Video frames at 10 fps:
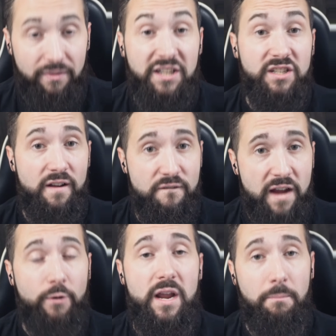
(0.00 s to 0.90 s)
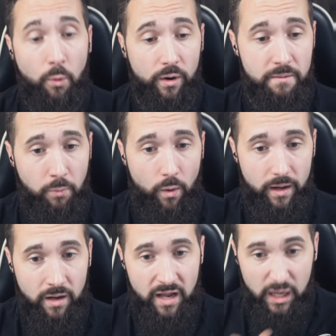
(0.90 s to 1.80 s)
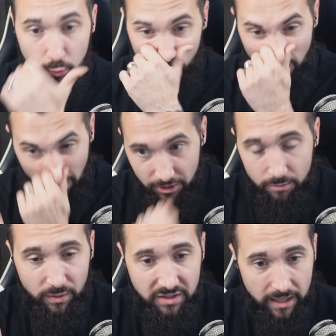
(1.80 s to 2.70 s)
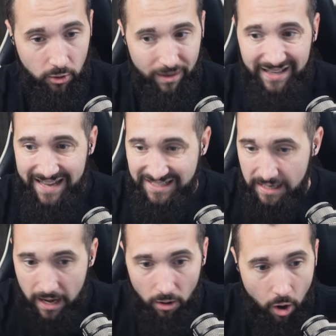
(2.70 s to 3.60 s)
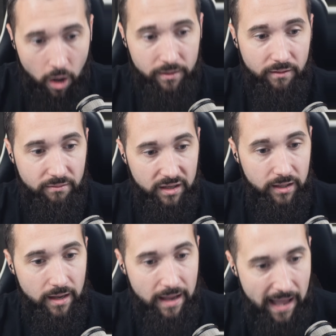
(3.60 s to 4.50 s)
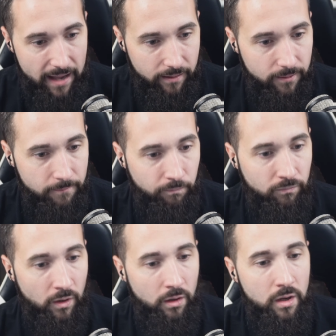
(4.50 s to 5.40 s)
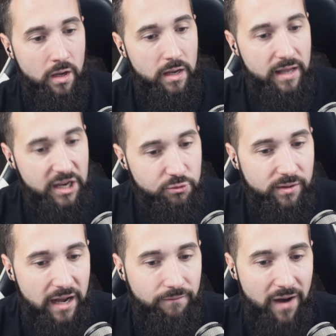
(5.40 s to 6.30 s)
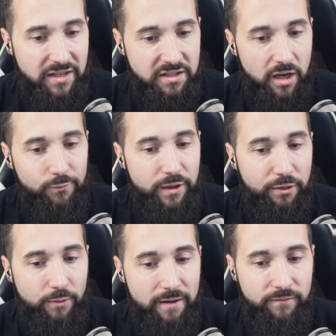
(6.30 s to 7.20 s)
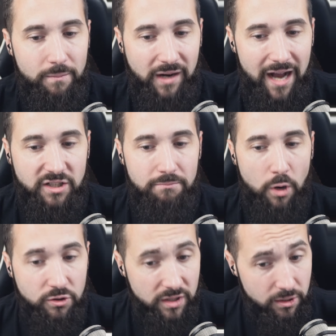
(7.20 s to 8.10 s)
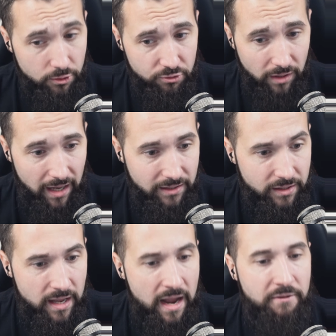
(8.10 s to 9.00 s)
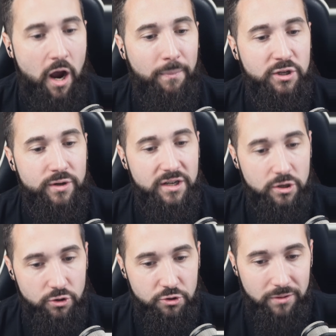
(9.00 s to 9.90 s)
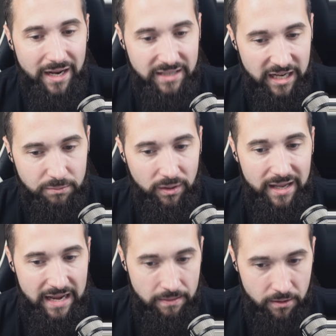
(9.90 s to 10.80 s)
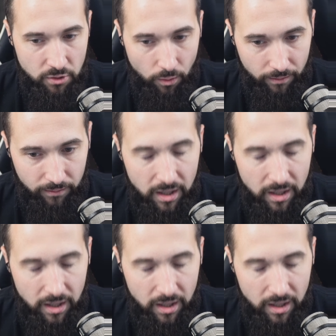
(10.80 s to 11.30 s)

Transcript: This is a very important point. He's 100% correct and he hits the nail on the head. Israel now finds itself with a threat from Gaza mostly neutralized and the opportunity to neutralize Hezbollah in the north.